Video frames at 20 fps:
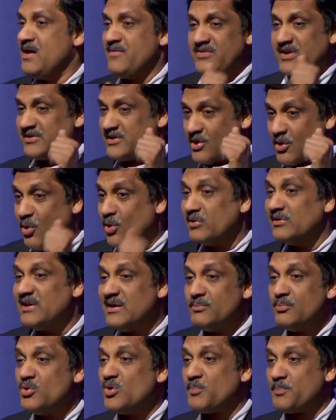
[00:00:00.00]
We are the only
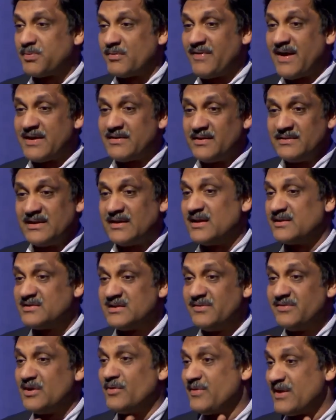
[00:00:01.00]
MOOC provider that has
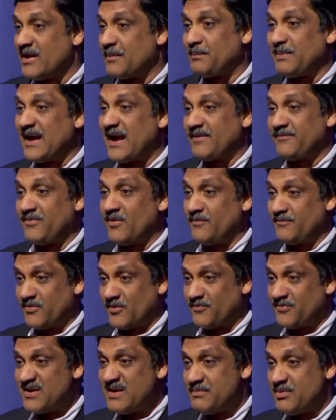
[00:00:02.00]
given away a platform for
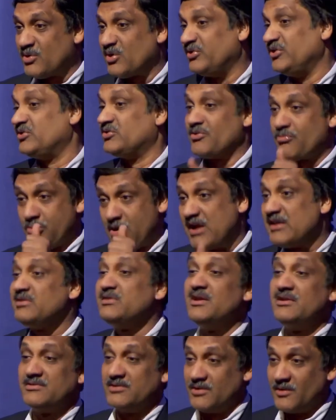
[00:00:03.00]
free because it's the right
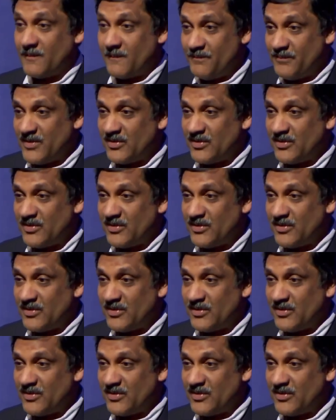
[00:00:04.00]
thing to do.